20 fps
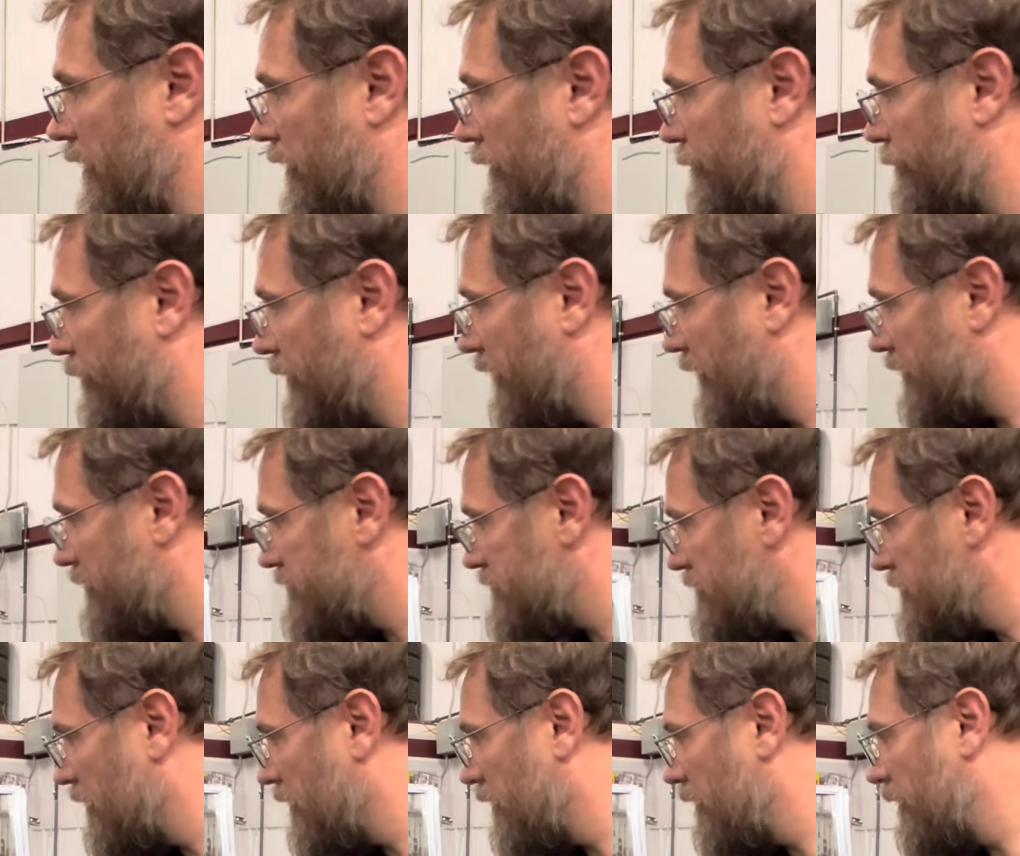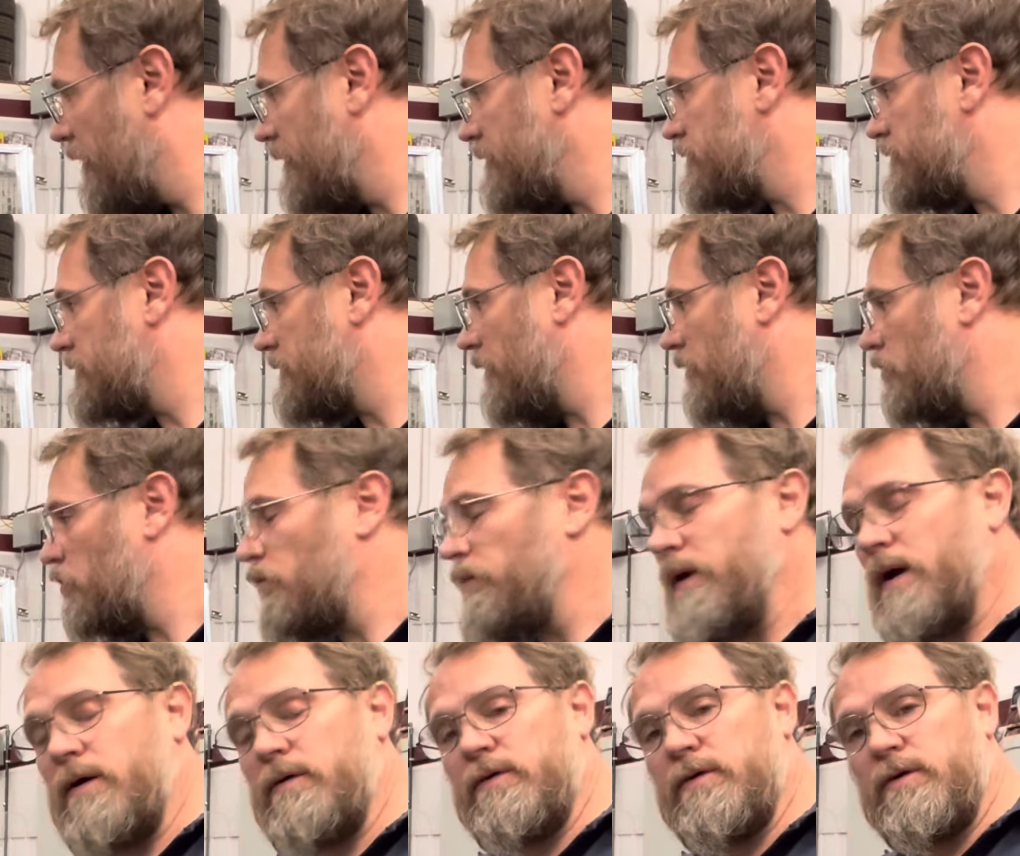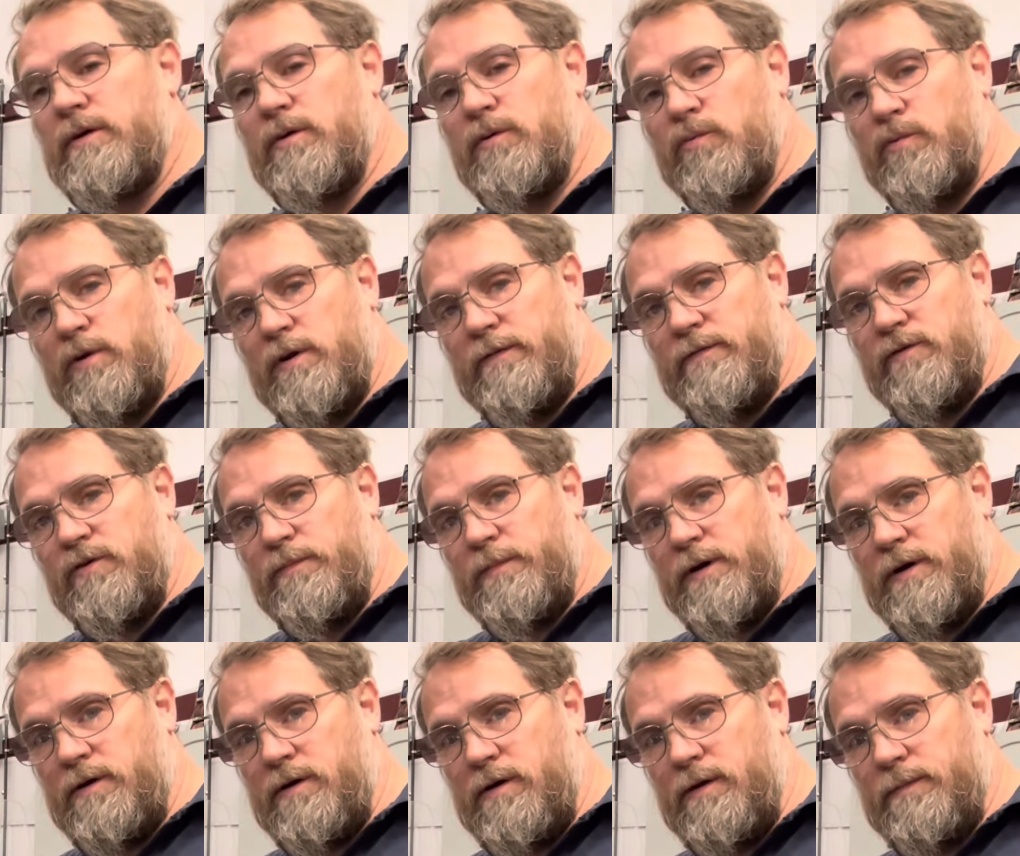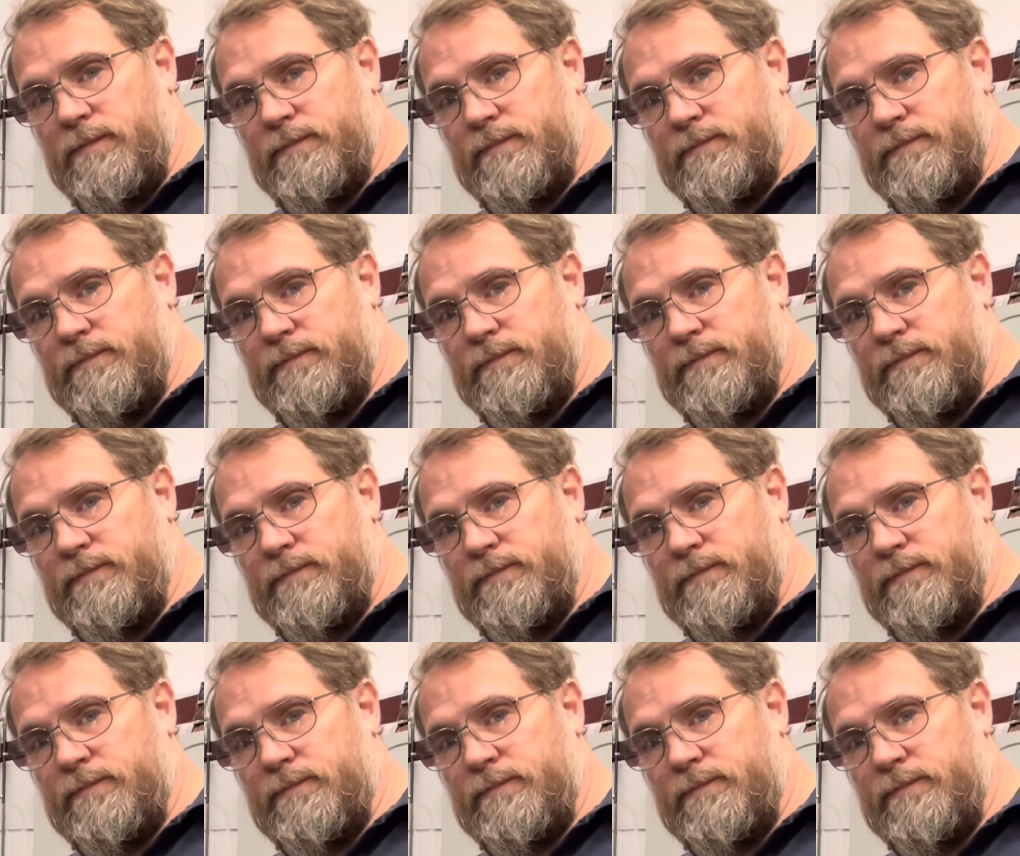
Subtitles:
plus a scuttle-mounted rearview mirror.